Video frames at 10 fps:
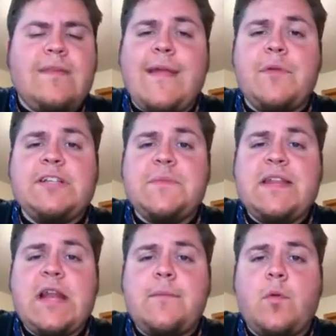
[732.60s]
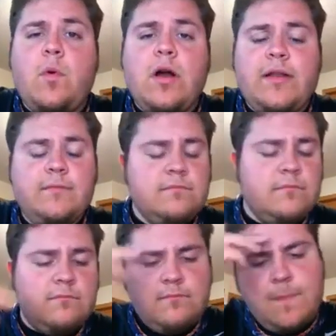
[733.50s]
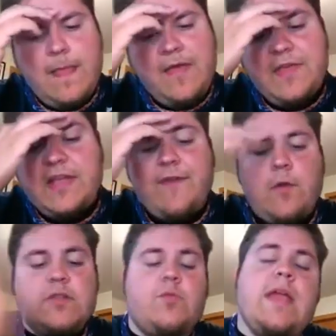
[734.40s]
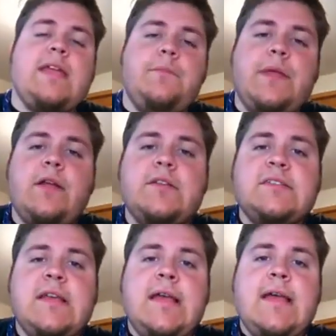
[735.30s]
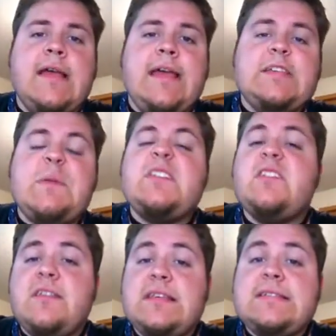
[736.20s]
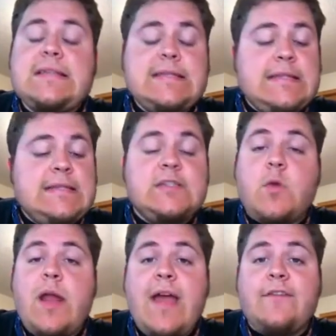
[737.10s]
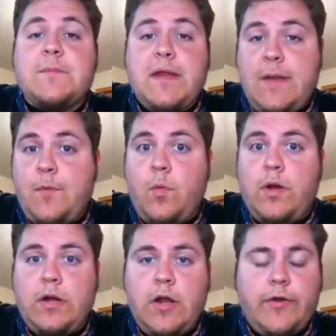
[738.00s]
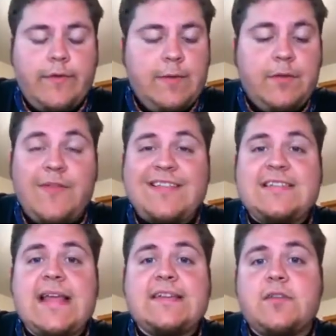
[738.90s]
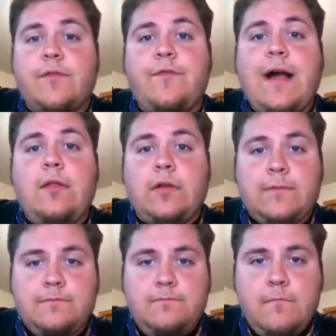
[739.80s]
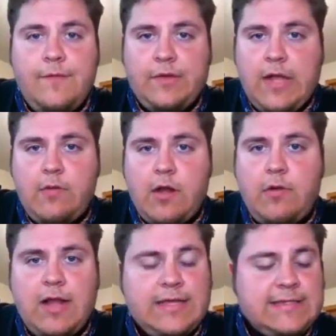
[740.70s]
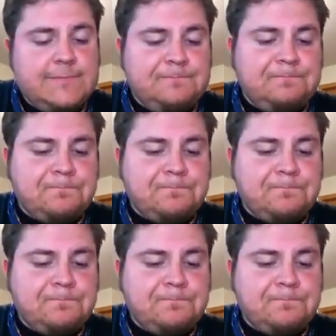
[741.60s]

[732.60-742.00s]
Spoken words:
That brings me to number 1. I think if I was ranking players, especially this season, this is who I'd have as my number 1 underrated player. That's Dexter Fowler of the Colorado Rockies.